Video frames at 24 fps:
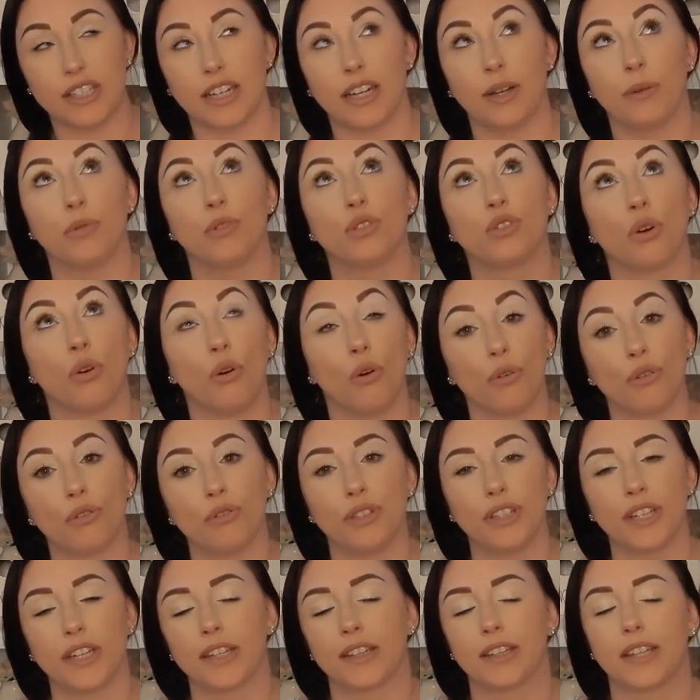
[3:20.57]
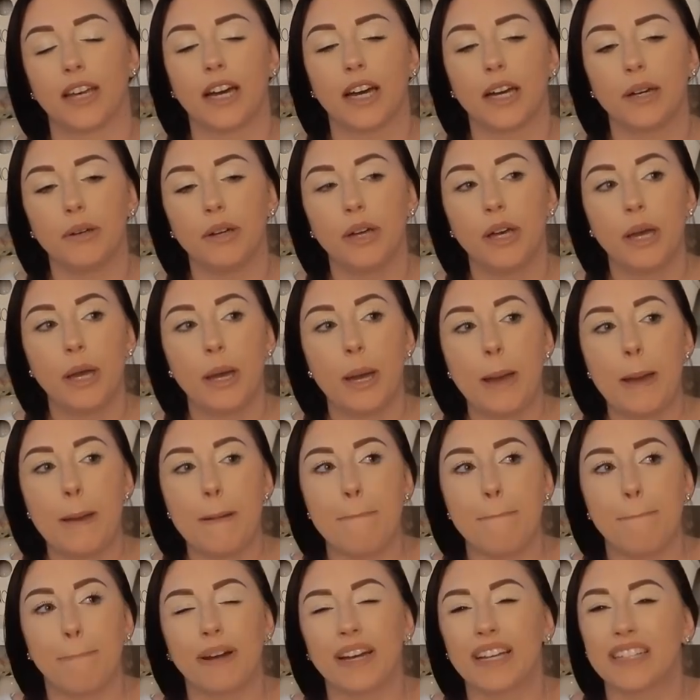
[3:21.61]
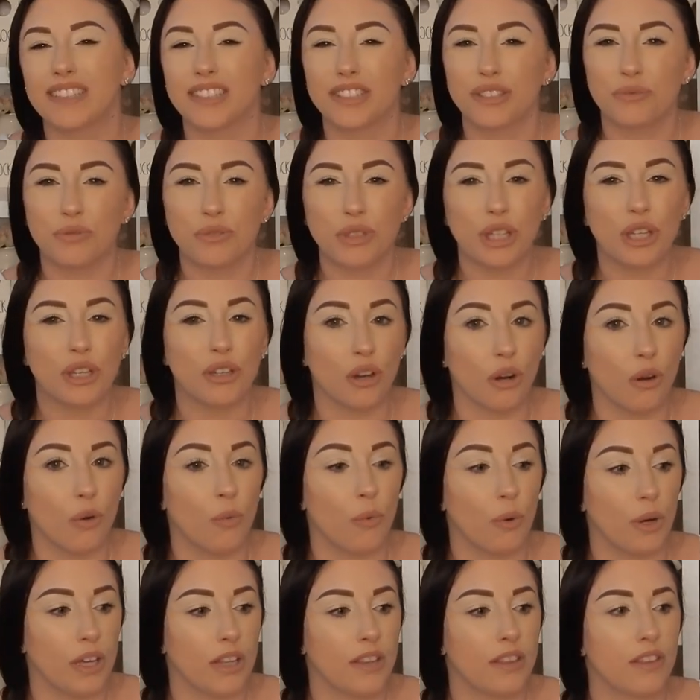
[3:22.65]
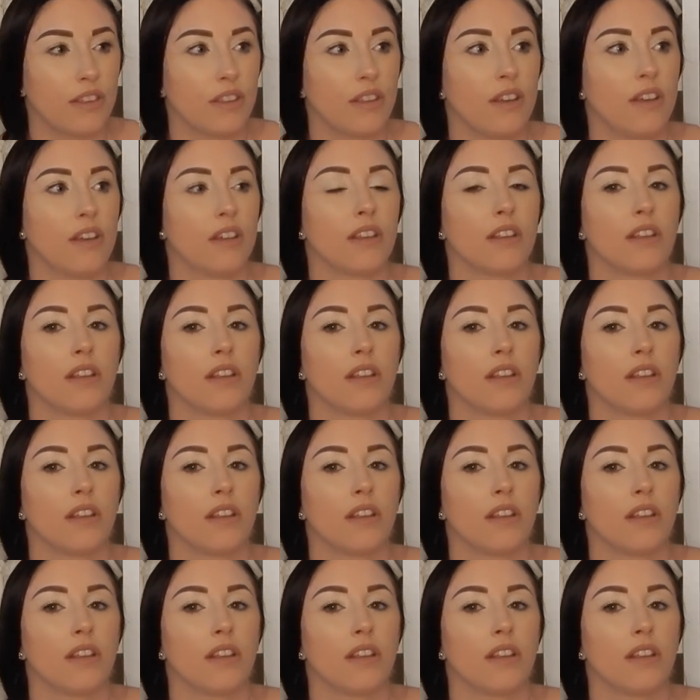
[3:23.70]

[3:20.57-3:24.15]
and I would totally get that. But it doesn't really go with